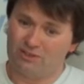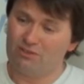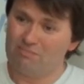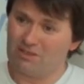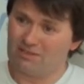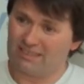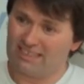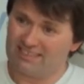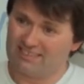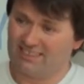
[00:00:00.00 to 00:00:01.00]

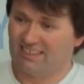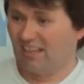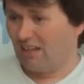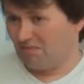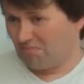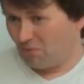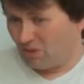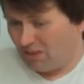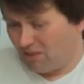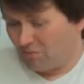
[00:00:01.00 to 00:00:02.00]
non-market,
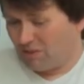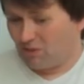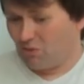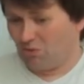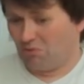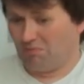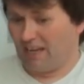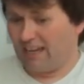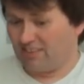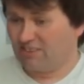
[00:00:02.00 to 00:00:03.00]
what economists call
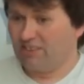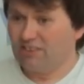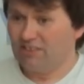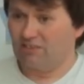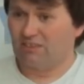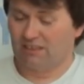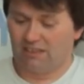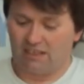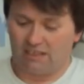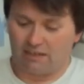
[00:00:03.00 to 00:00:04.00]
external
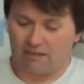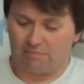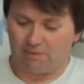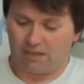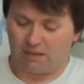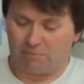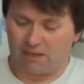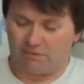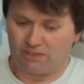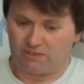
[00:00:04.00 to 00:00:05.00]

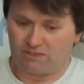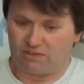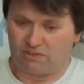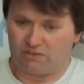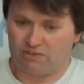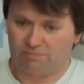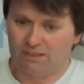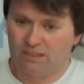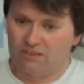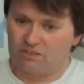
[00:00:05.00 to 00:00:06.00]
benefits and
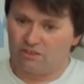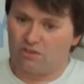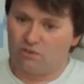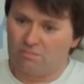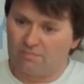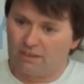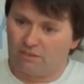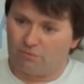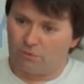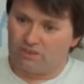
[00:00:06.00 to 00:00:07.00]
costs. So,
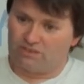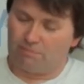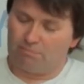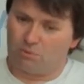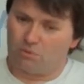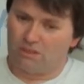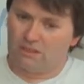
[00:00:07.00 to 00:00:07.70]
for example,